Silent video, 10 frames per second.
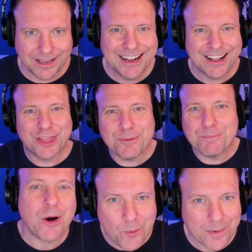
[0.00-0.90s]
The
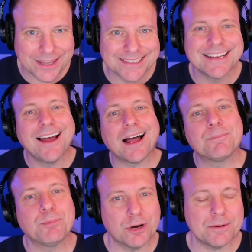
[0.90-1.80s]
moment I
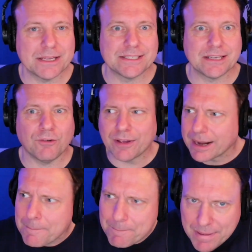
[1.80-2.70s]
put myself and
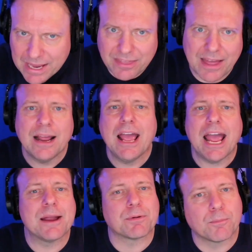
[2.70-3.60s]
I make that
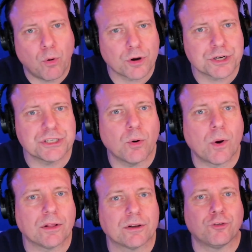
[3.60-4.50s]
a proportionate,
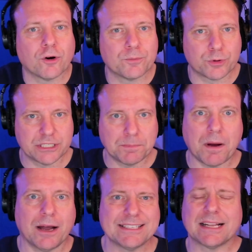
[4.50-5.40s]
well informed
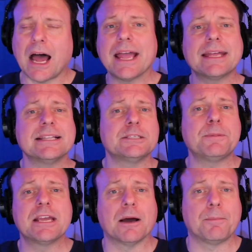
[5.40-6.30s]
response that I can
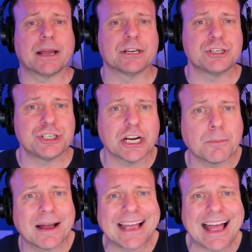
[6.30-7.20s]
speak up and I can share
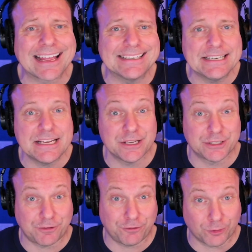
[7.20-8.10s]
my ideas
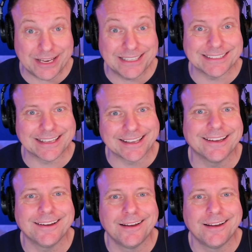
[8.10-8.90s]
freely,